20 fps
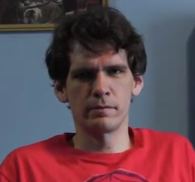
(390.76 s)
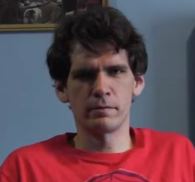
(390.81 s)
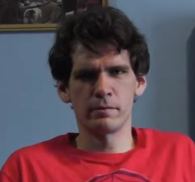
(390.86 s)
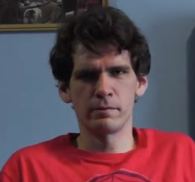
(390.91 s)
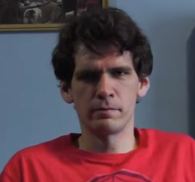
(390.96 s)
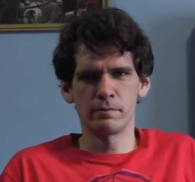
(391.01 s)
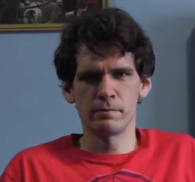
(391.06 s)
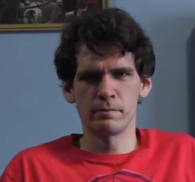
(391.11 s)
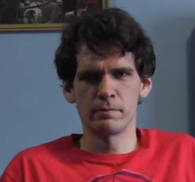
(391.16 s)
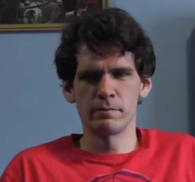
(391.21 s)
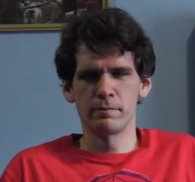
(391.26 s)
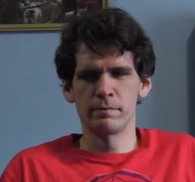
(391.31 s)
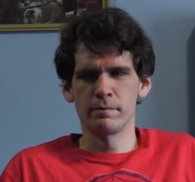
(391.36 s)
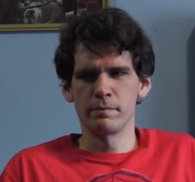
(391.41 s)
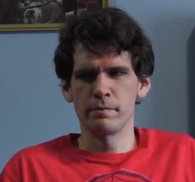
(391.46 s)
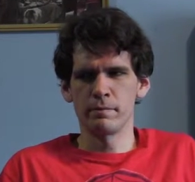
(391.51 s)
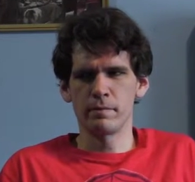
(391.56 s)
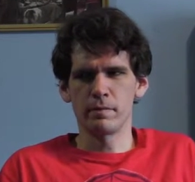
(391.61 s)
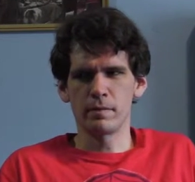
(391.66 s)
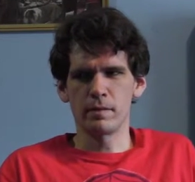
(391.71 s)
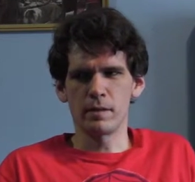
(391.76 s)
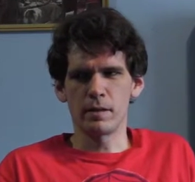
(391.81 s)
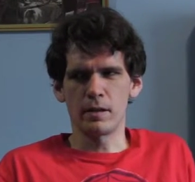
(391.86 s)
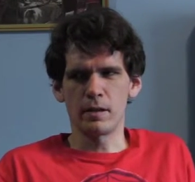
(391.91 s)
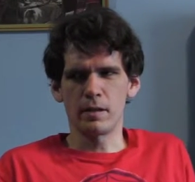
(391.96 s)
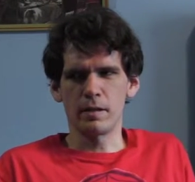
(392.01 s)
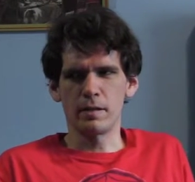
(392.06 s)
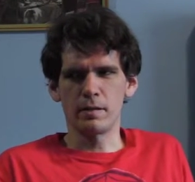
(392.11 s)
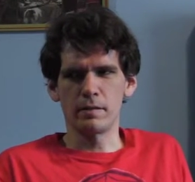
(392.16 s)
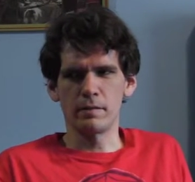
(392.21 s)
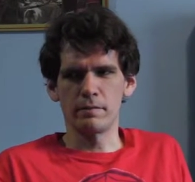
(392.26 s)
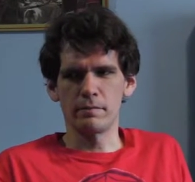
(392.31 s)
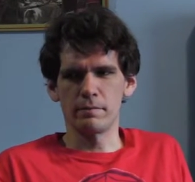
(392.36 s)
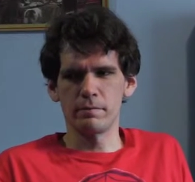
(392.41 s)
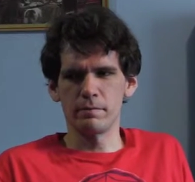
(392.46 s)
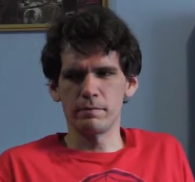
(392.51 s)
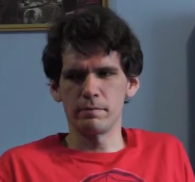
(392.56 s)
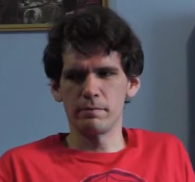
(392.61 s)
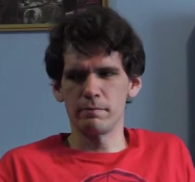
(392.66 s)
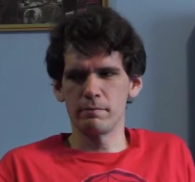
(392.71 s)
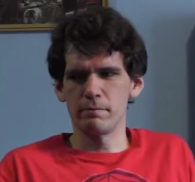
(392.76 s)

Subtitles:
Nobody speaks.